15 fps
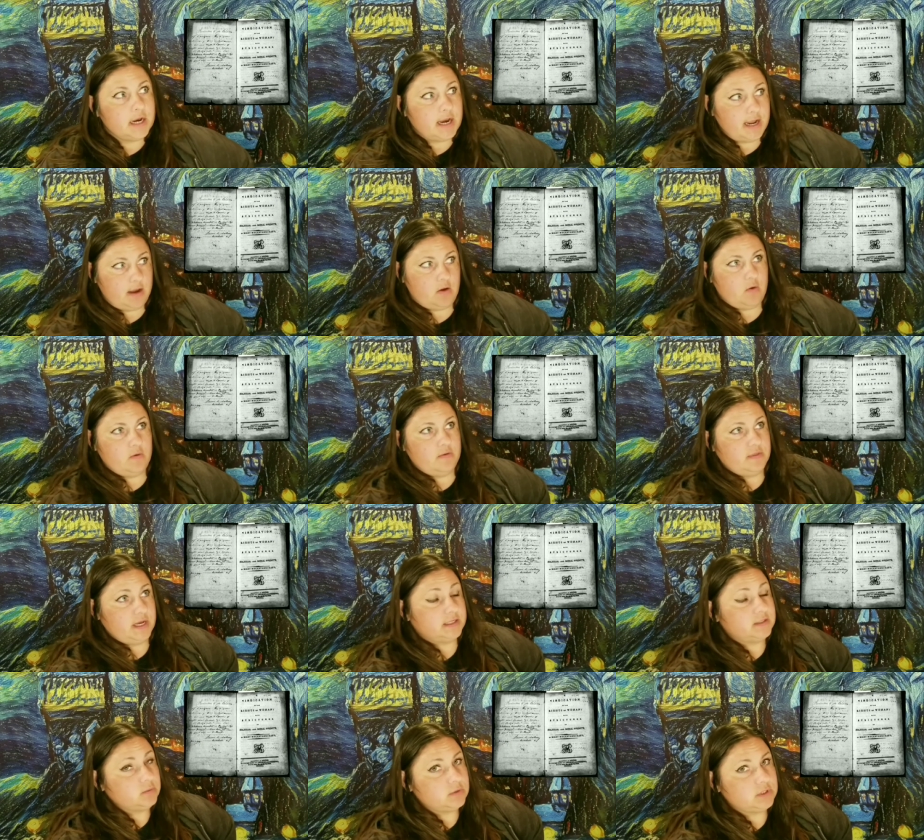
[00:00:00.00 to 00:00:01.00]
Now,
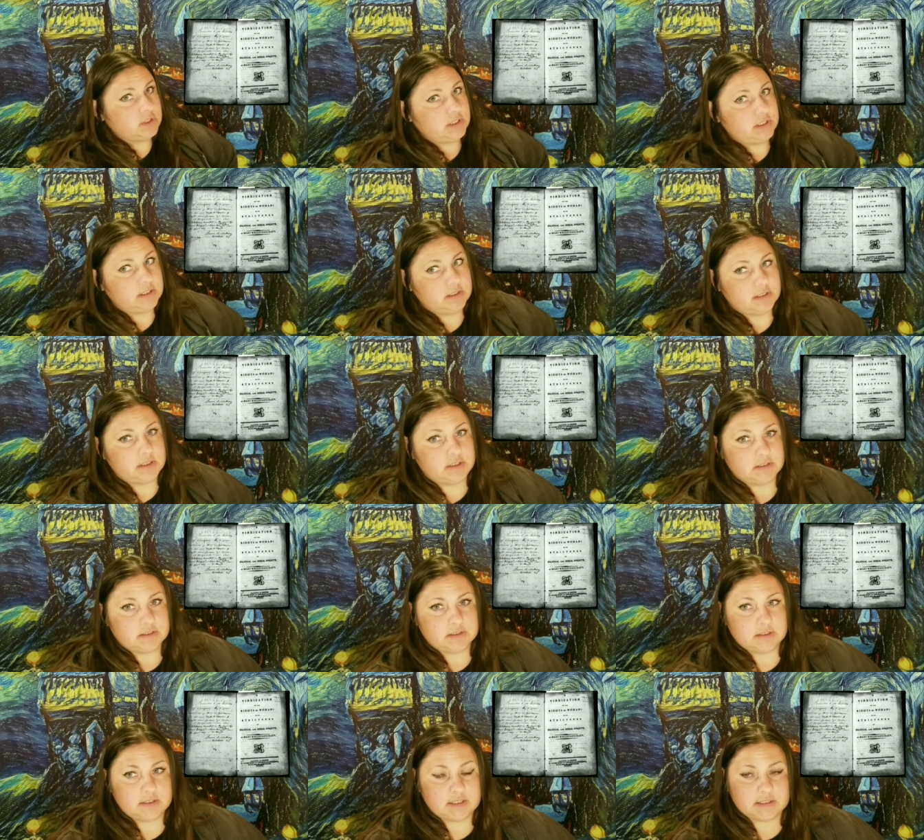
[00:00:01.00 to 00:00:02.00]
that's where she
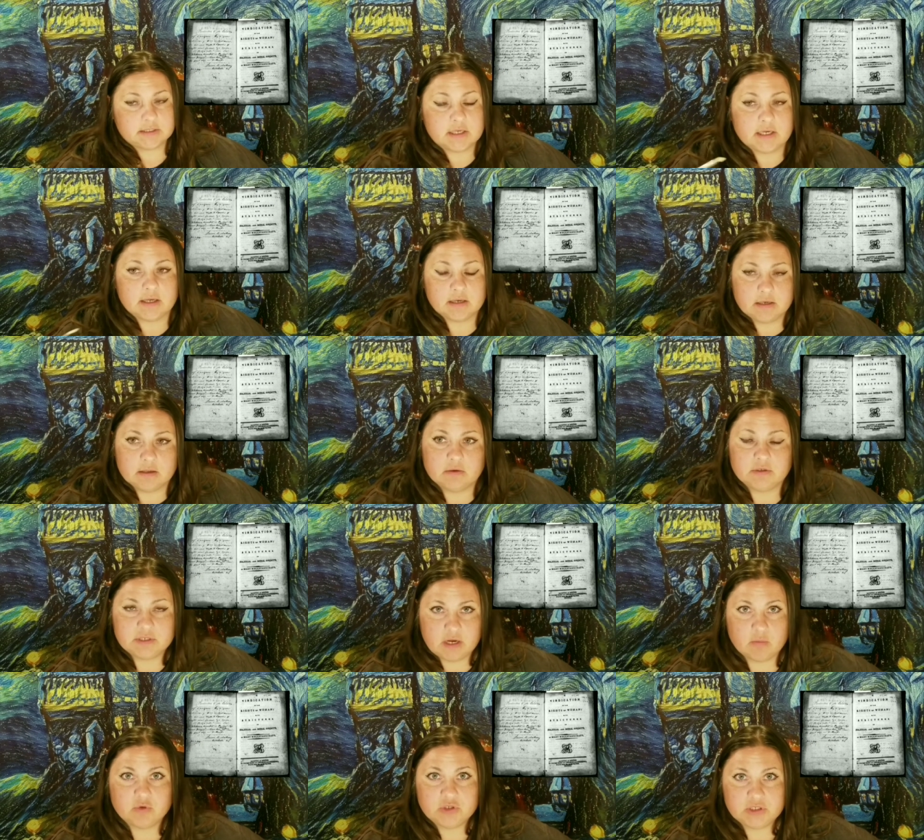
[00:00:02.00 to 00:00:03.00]
is. That's like another
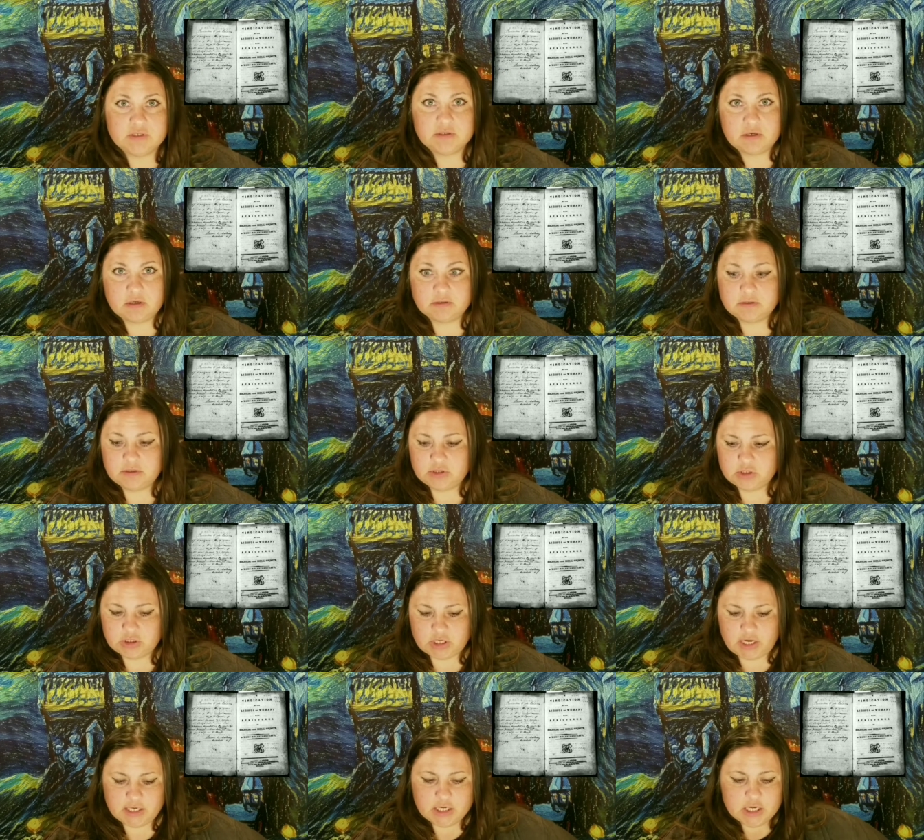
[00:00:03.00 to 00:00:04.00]
time where she starts to
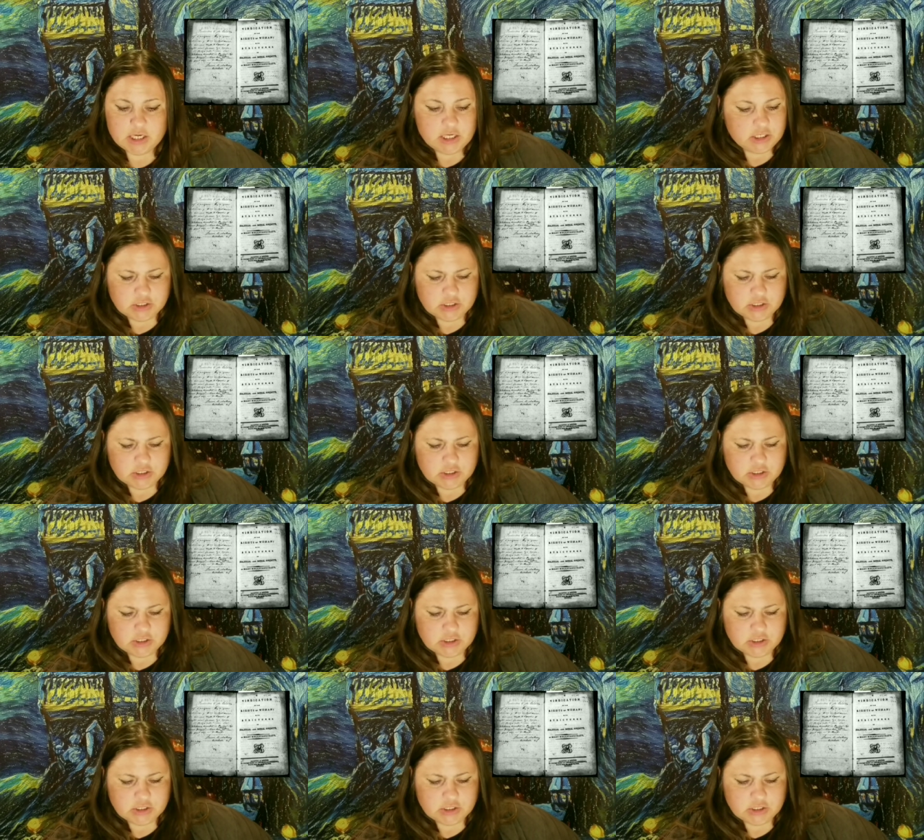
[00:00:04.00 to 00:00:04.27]
shine.